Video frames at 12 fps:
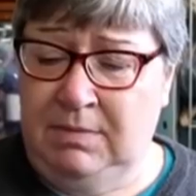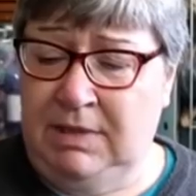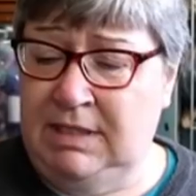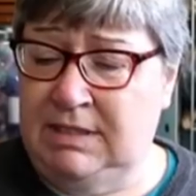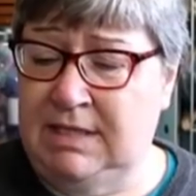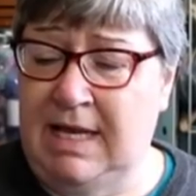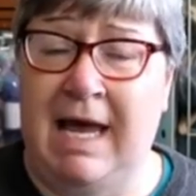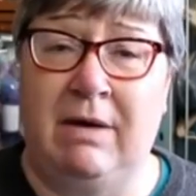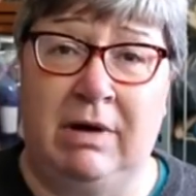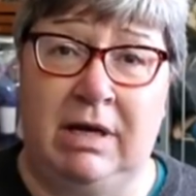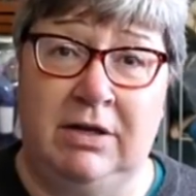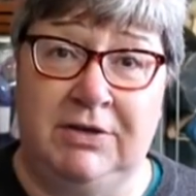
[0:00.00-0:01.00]
but it's
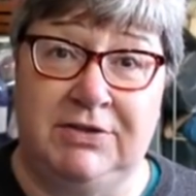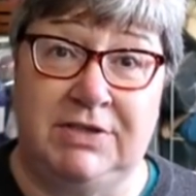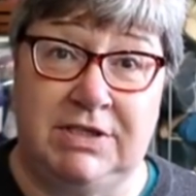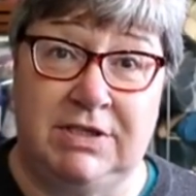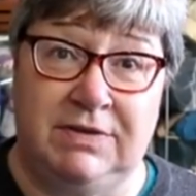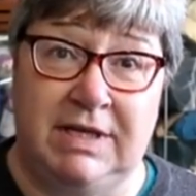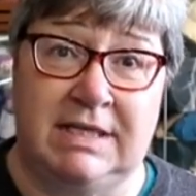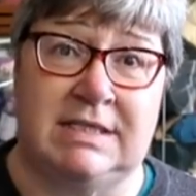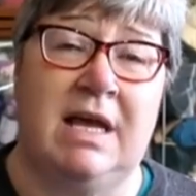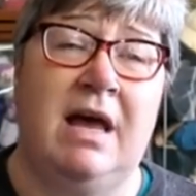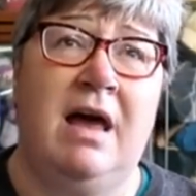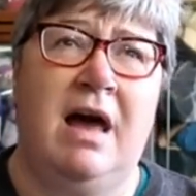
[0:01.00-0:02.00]
how I learned to do this.